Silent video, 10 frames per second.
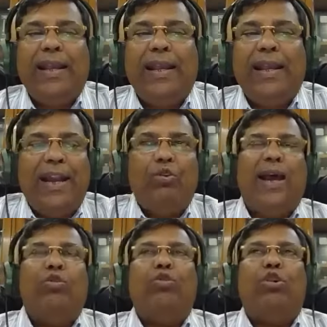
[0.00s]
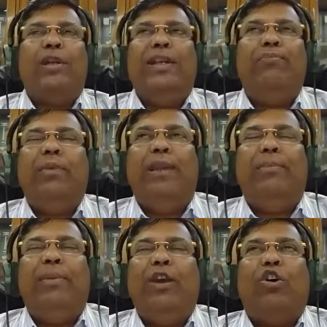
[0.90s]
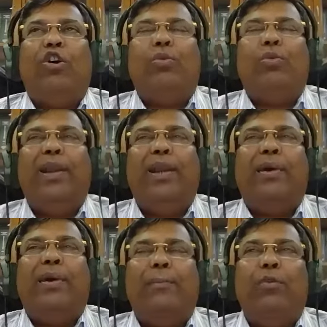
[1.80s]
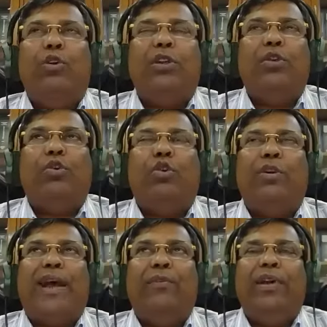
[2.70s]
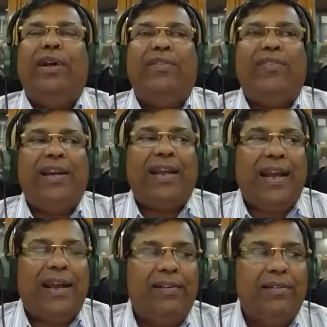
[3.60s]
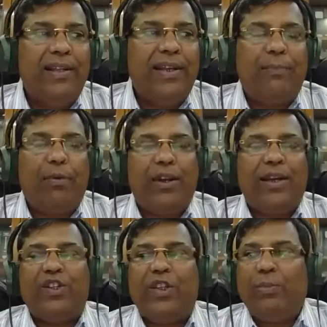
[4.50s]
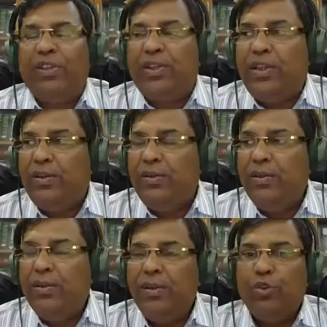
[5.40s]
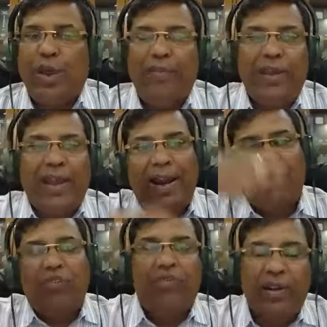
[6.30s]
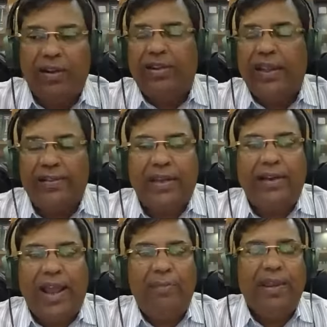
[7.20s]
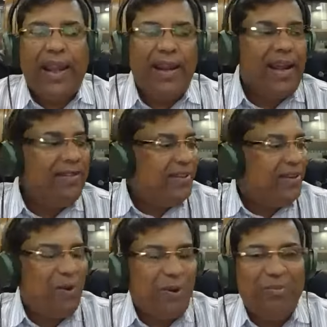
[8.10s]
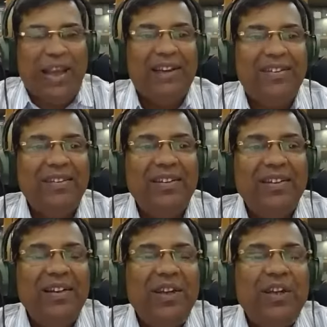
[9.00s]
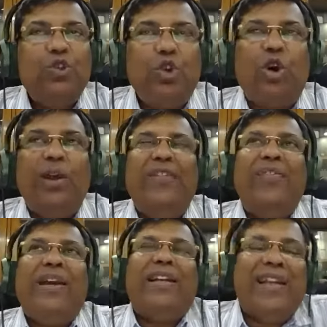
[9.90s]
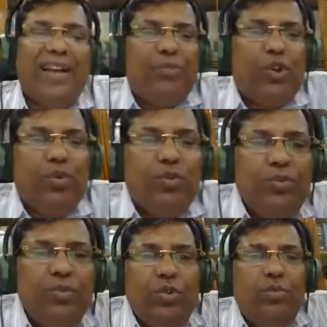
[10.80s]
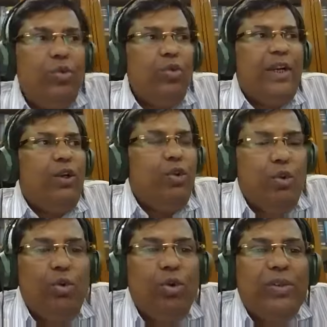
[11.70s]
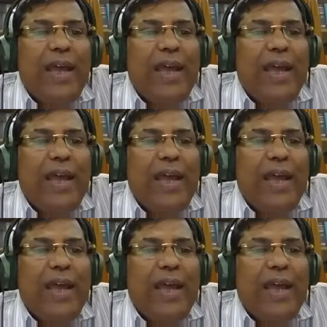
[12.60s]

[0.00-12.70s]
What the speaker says: I do, I go to court and evening or whenever I am not in court, I wear a different hat. Then I forget CPC. So I wear a hat of other things and I wear guidelines and all of that. So in fact, it helps you. So no need to do that.